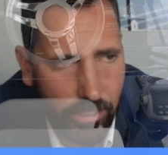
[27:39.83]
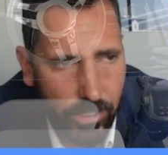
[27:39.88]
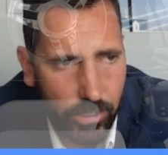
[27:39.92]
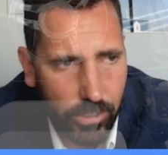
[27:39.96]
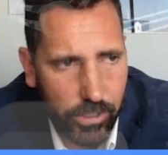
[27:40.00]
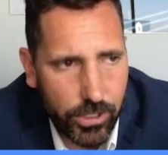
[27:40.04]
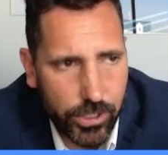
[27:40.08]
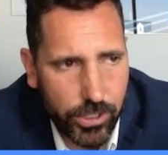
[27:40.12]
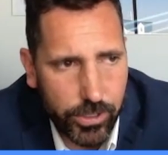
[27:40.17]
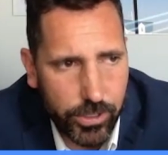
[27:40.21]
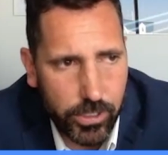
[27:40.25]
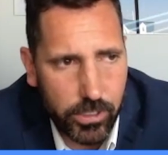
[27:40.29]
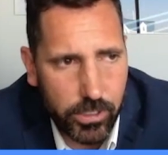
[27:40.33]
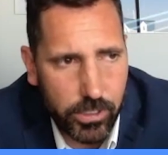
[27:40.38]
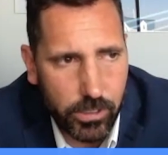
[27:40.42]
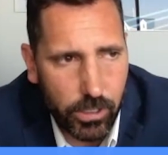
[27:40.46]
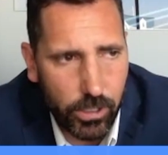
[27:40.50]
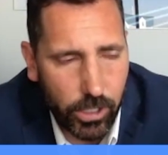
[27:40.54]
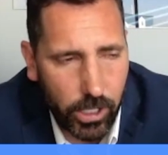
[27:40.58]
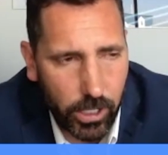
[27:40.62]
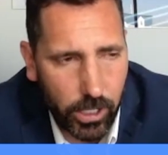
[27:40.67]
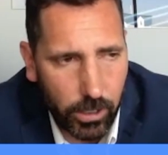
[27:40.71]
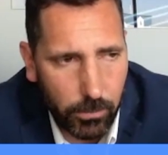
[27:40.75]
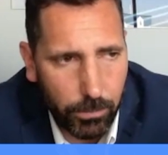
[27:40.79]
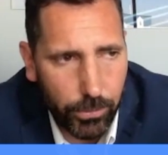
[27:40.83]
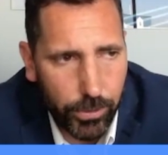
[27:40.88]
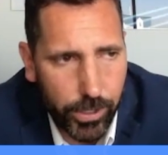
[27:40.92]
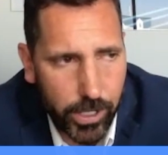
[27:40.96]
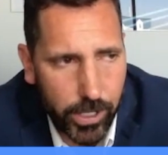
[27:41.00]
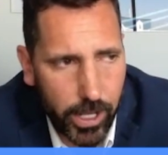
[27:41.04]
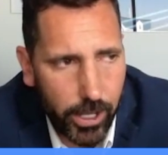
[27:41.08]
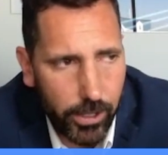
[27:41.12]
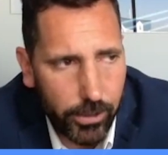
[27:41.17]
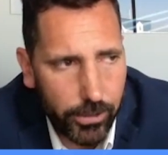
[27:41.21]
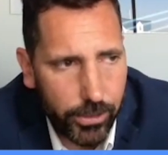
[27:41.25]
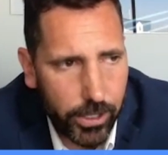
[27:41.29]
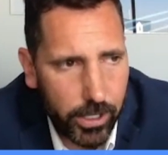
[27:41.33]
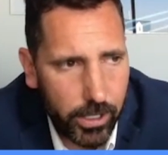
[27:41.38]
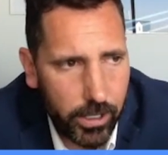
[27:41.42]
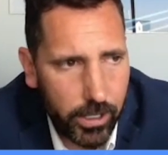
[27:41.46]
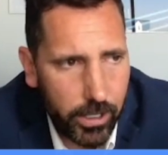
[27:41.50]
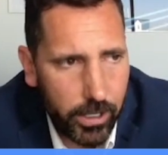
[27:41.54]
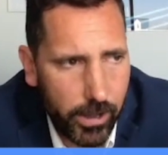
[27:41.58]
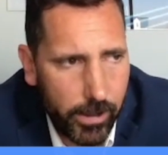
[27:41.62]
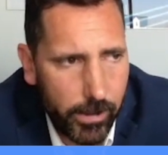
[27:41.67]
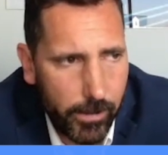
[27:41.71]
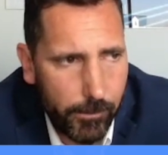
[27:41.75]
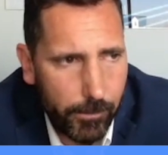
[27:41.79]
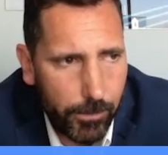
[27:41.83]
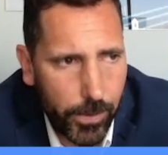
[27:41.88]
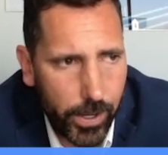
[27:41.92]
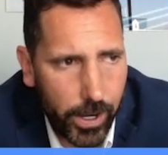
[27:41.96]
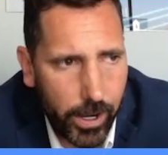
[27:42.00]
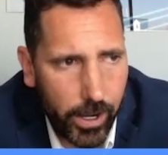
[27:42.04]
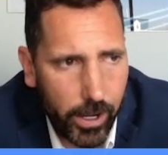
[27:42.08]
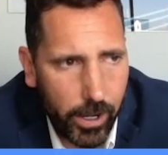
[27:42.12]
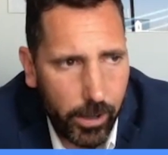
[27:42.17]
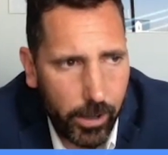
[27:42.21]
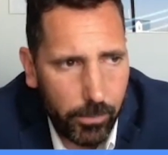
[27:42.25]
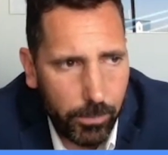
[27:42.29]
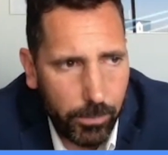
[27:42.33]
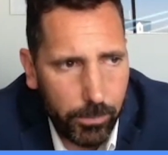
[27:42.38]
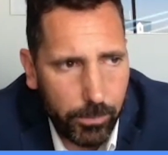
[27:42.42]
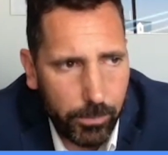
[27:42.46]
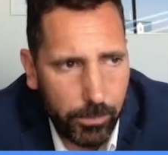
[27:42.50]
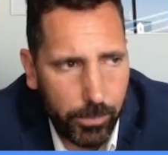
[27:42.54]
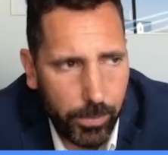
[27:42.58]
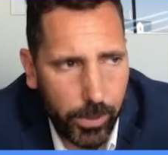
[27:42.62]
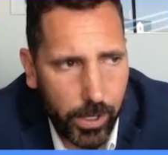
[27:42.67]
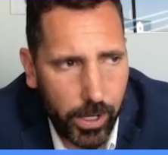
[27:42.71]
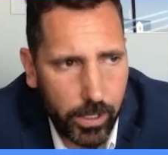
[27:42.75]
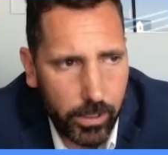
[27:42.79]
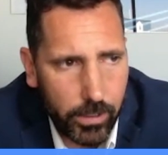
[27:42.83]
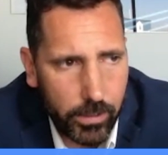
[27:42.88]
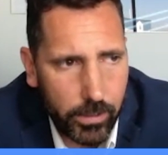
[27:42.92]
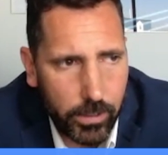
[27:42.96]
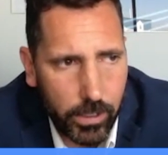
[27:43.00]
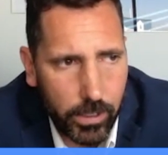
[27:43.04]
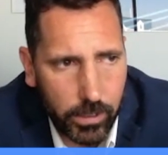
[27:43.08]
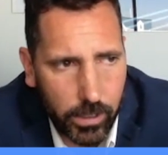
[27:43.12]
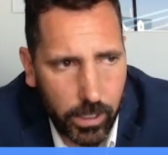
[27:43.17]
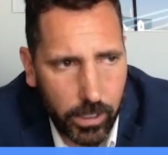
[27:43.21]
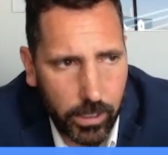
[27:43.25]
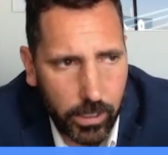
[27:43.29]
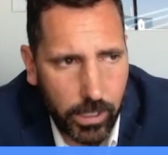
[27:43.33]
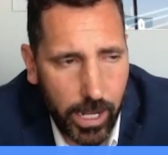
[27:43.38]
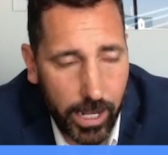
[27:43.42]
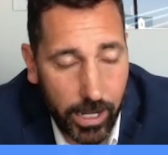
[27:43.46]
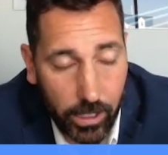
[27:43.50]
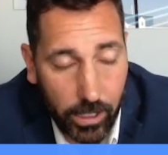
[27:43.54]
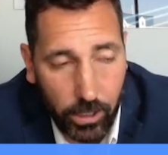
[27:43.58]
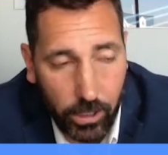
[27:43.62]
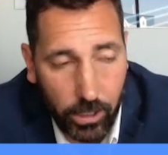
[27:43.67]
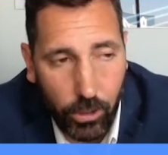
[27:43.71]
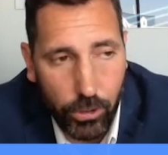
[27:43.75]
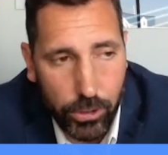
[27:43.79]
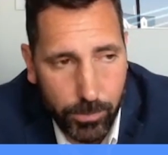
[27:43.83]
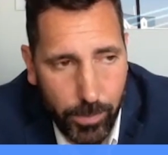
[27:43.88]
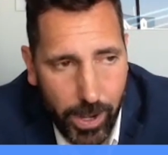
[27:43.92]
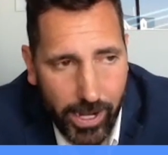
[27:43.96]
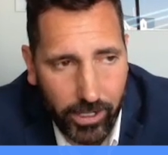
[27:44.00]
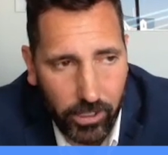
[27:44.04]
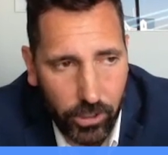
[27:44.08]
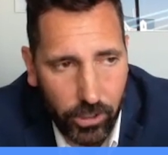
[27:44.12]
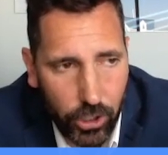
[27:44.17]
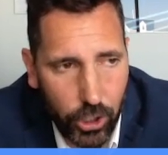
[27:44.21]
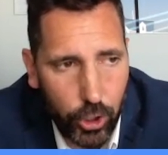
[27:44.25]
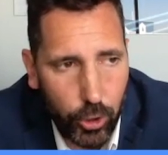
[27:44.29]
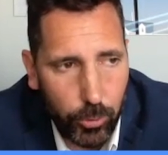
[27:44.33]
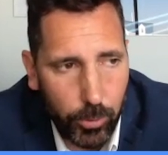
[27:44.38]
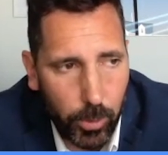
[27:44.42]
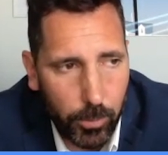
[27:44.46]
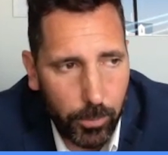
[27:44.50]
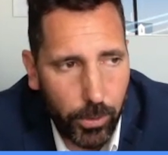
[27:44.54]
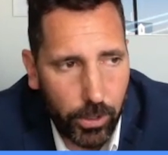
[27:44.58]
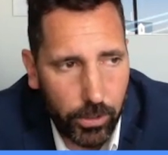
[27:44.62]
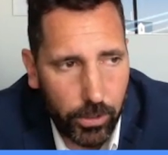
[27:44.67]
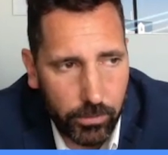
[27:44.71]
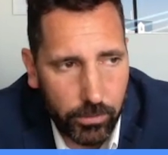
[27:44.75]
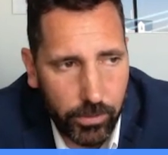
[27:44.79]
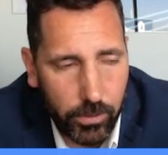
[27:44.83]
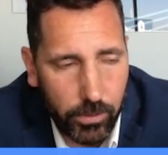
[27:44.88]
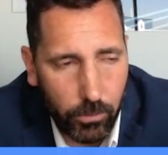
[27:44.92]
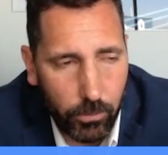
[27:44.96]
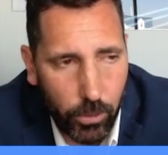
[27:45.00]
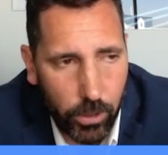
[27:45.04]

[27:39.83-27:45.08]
our industry is looking pretty healthy. But again, it goes back to the human part of it.